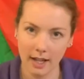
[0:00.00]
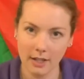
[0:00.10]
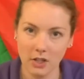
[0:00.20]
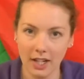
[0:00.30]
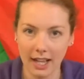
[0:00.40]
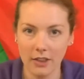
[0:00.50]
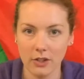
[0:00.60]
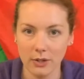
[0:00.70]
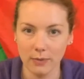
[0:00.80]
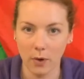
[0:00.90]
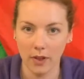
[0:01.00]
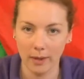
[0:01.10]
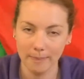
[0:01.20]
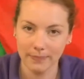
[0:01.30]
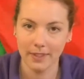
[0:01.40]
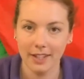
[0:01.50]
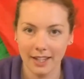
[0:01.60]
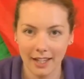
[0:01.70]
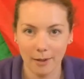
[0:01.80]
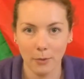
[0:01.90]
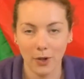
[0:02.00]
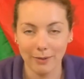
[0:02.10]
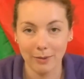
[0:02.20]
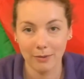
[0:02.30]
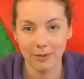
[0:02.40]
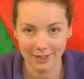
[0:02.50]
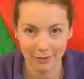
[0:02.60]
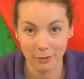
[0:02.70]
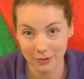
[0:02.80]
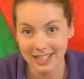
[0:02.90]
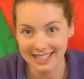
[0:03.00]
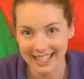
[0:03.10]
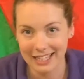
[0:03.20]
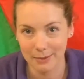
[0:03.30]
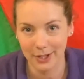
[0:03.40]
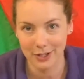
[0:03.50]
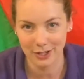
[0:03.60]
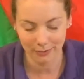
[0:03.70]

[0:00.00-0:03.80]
you can either do for them, or if we're really tiny, we're going to do it